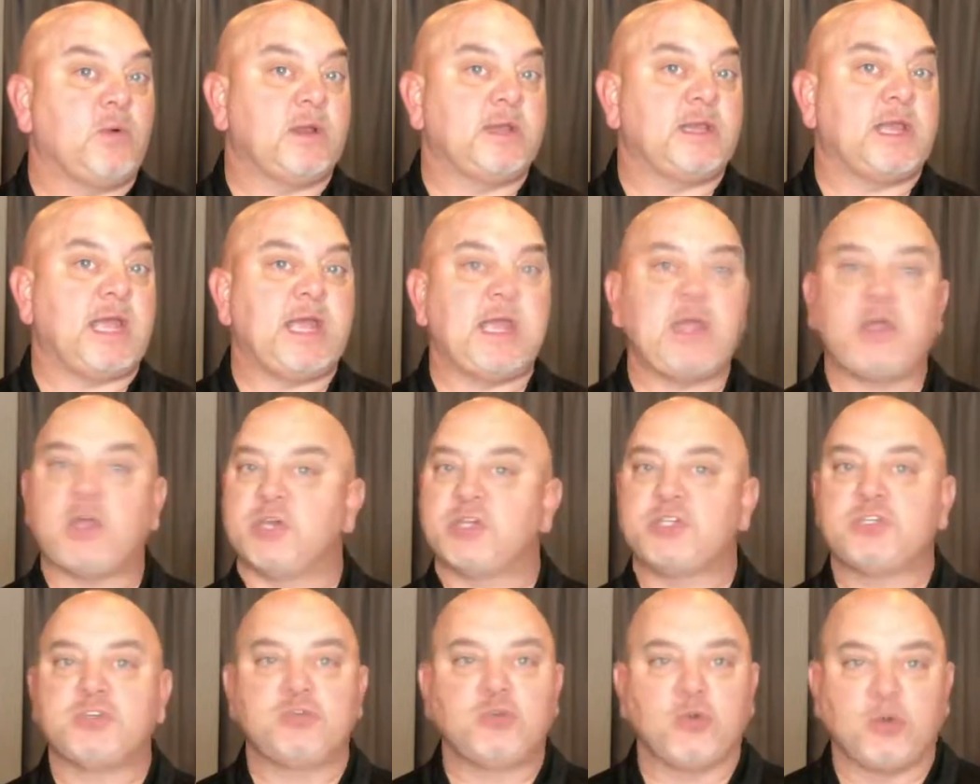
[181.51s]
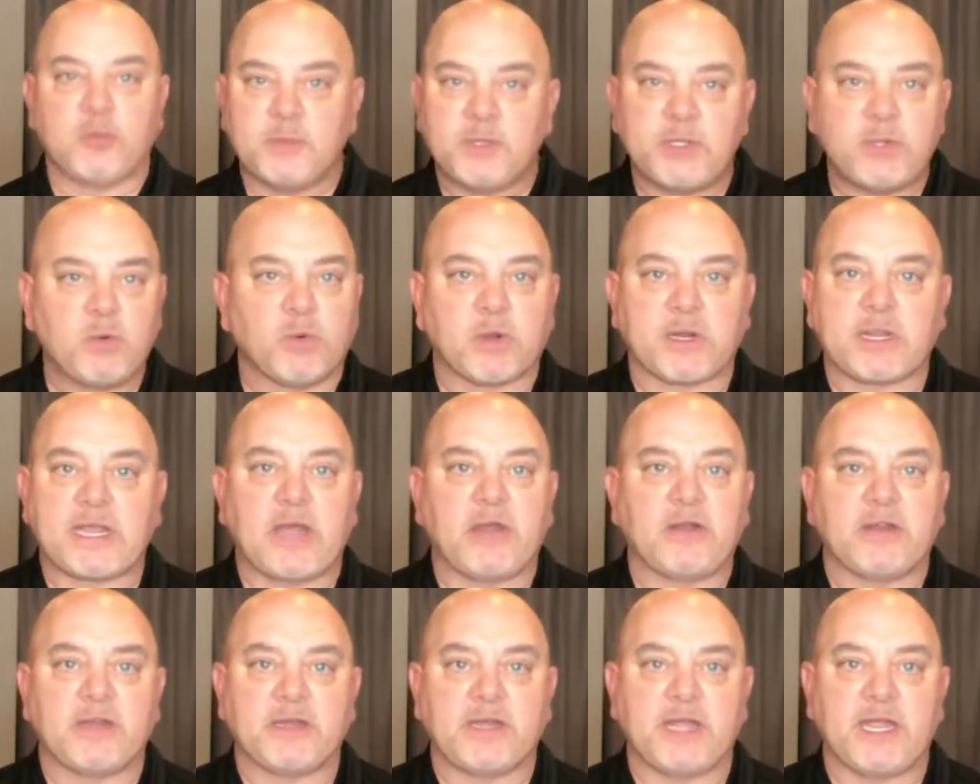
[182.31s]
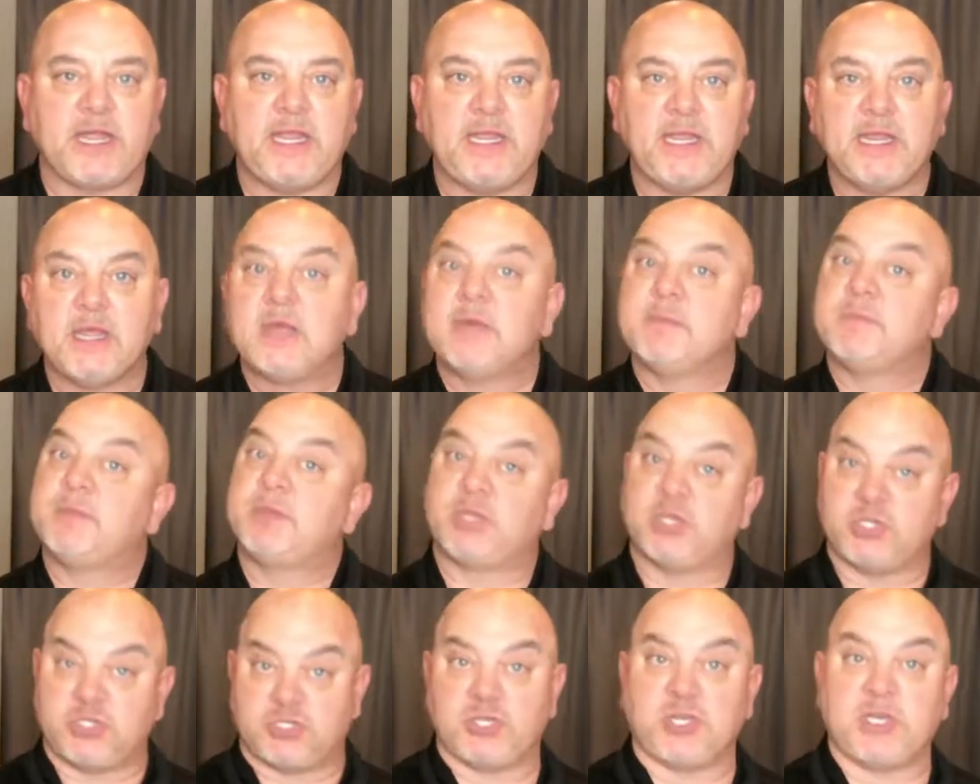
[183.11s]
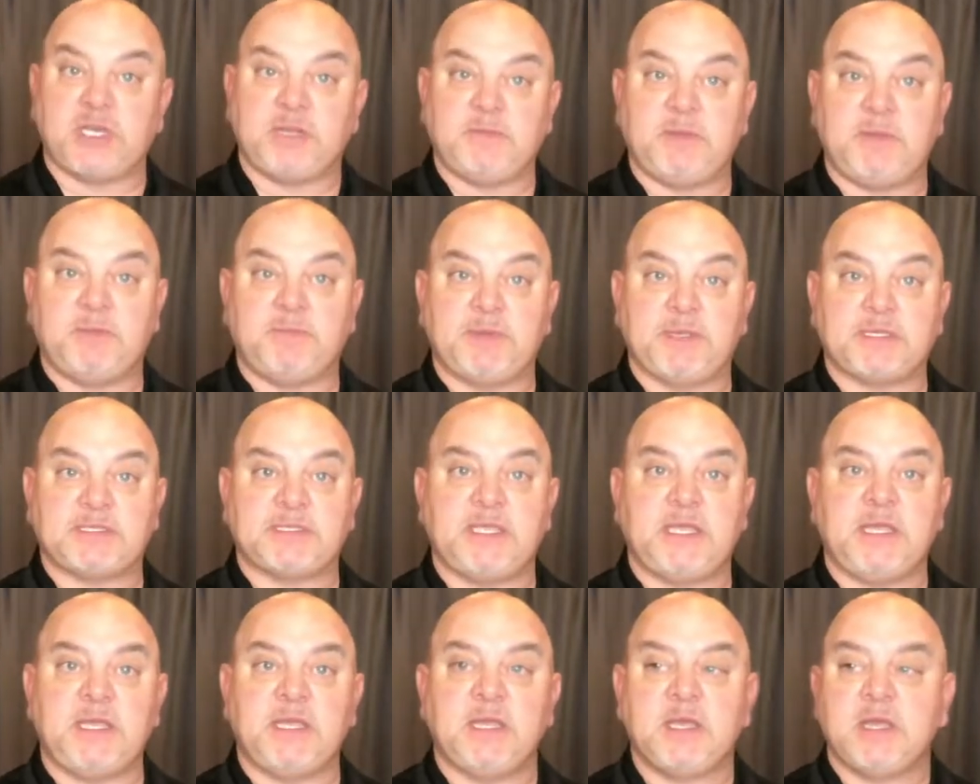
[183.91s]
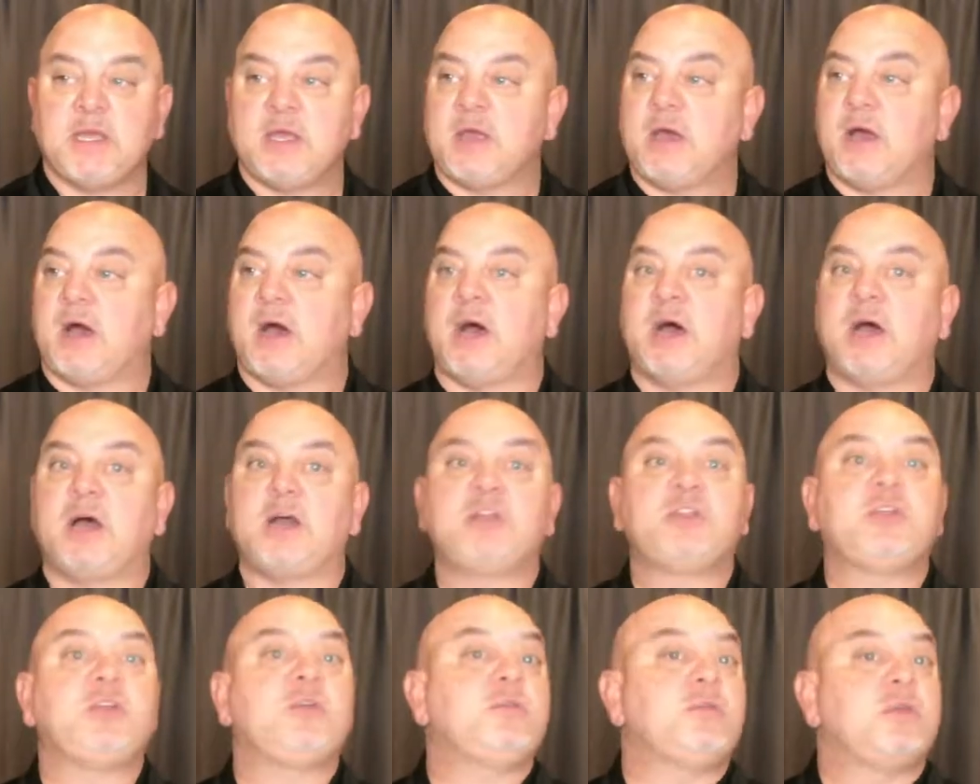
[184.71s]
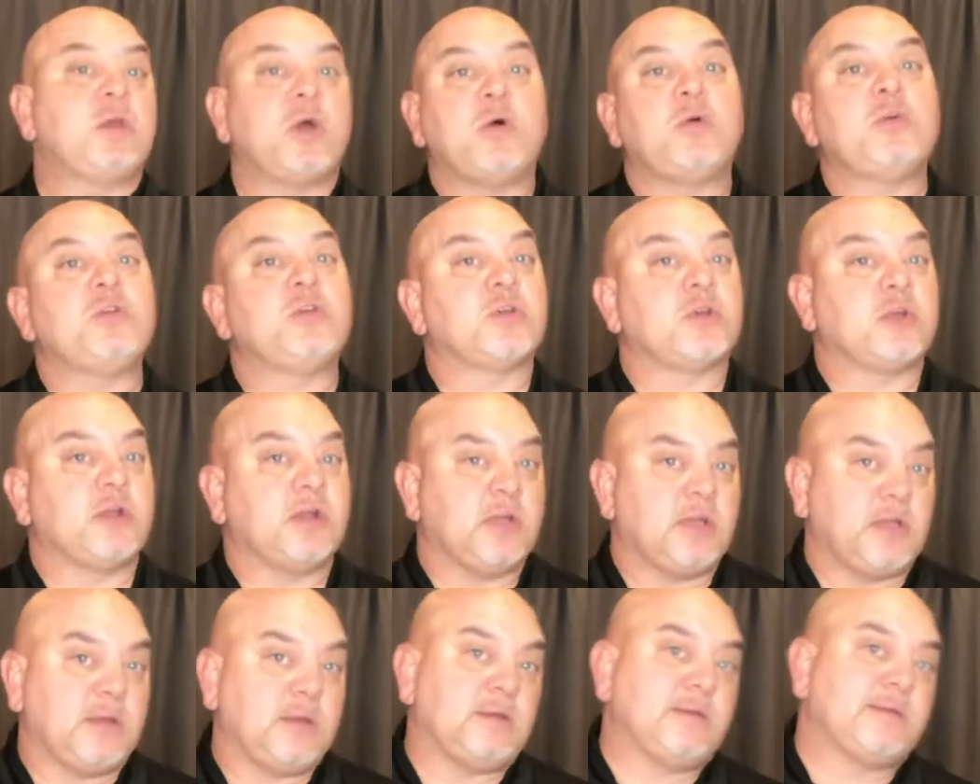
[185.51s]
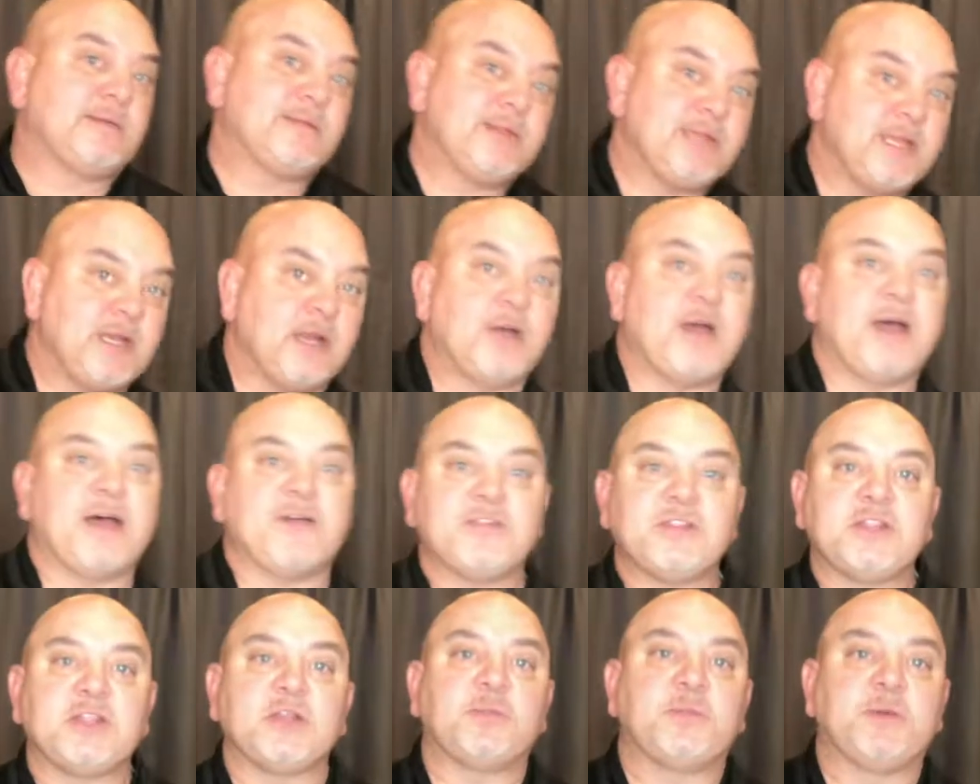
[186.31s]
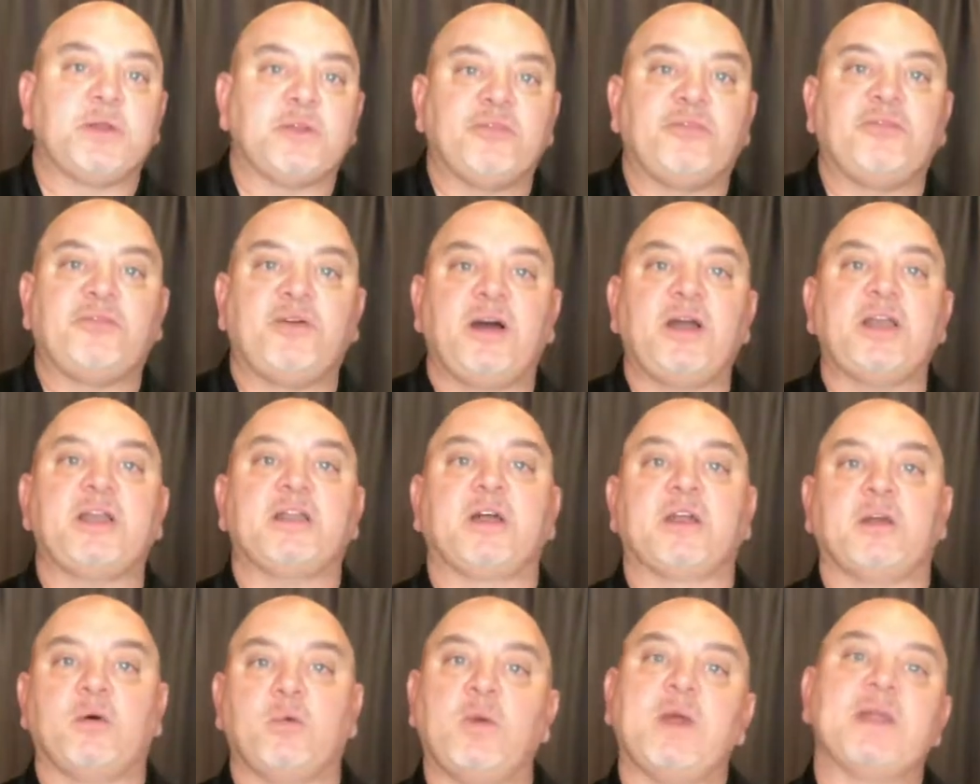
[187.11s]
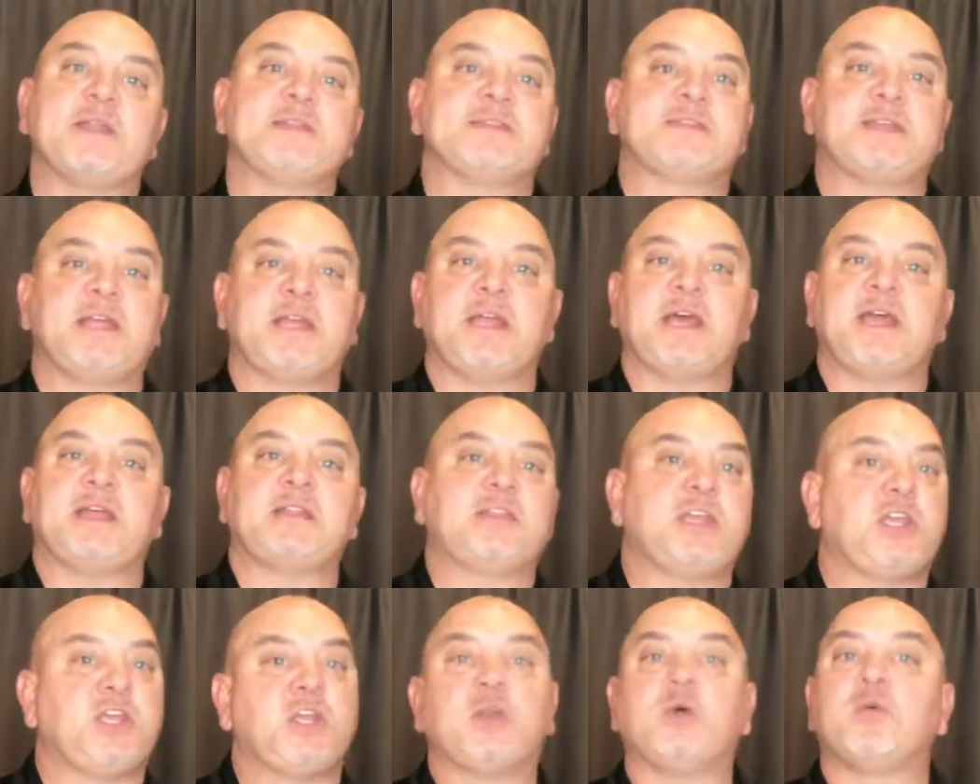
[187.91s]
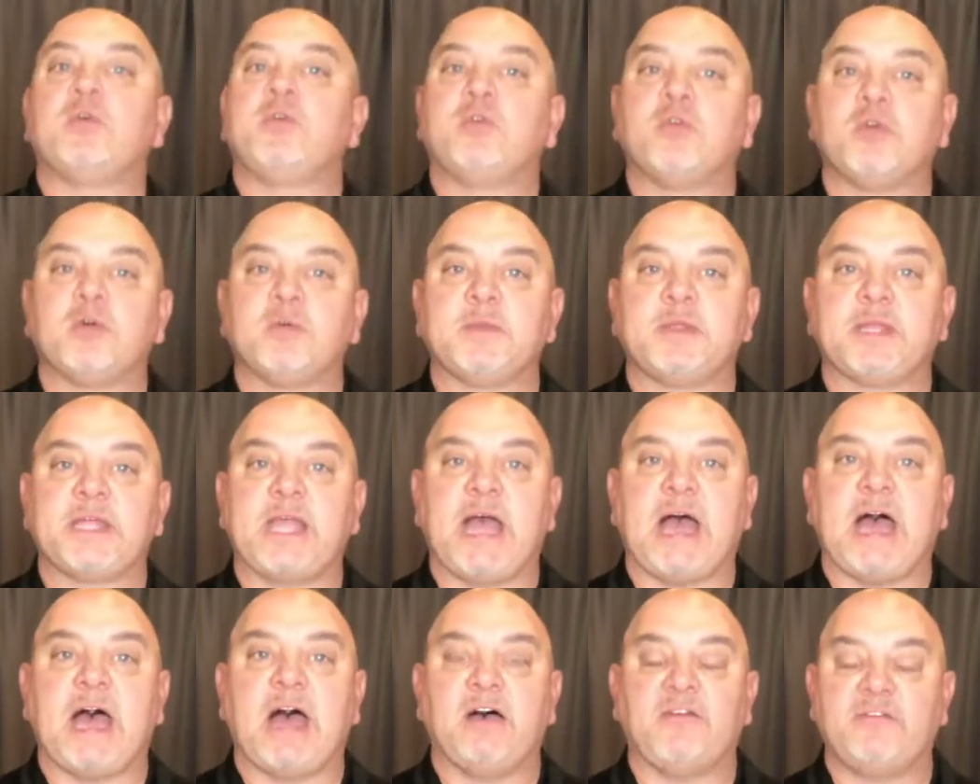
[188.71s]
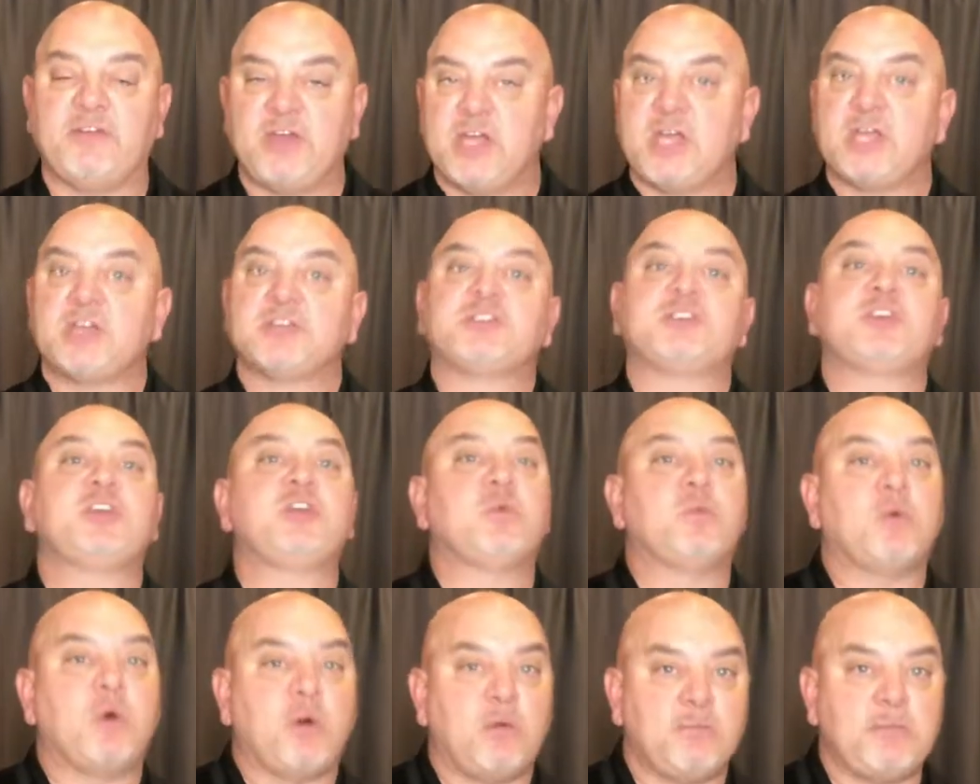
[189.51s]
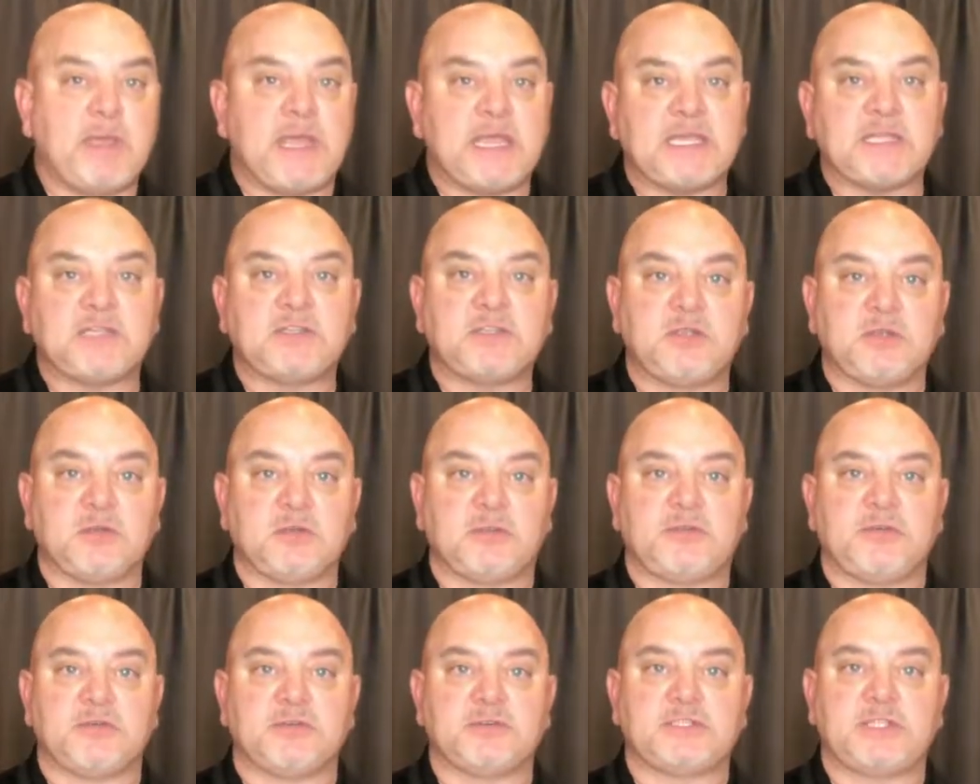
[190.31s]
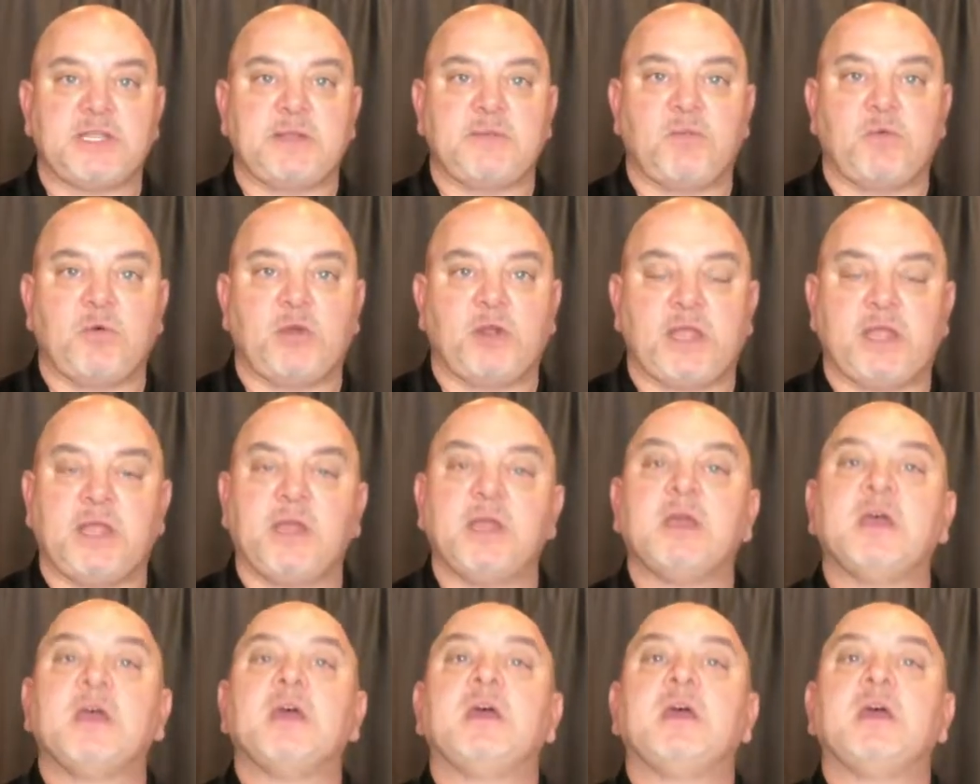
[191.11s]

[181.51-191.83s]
one day because you normally work out at night because you're going to be busy? Do you know you're going to have a little bit of fun on a Wednesday night that you don't normally have, so you won't make it to your Thursday morning